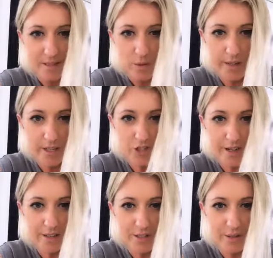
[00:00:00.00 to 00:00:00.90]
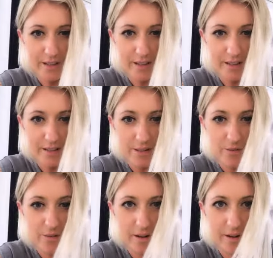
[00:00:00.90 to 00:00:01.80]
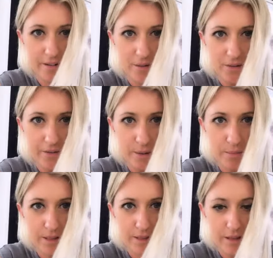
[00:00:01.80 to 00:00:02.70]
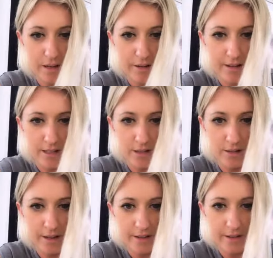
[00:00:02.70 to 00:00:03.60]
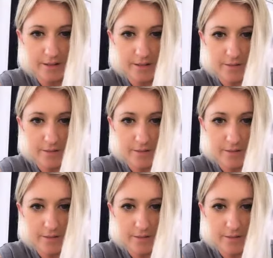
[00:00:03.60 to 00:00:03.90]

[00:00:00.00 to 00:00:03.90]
We can try to do it. So far, I don't know if anybody's. Are you guys still there?